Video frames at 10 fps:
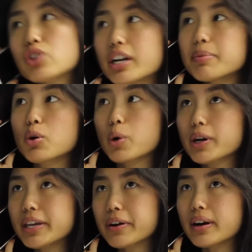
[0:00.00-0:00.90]
trying to be
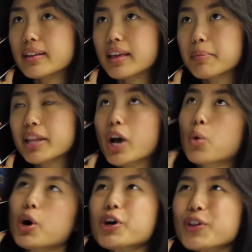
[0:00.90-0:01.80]
quirky or anything, but like,
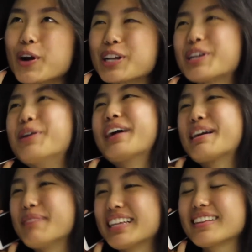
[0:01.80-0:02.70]
quirk alert, you know what
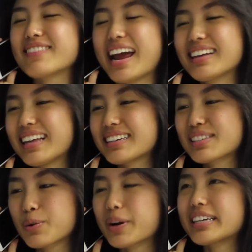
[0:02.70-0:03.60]
I mean, right? Like,
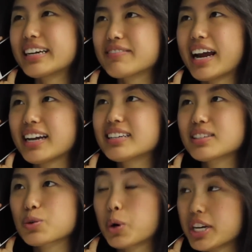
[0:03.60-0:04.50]
it's quirky, right?
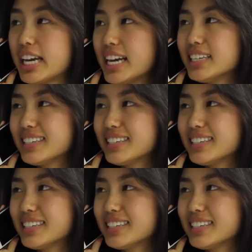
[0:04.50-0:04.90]
It's quirky?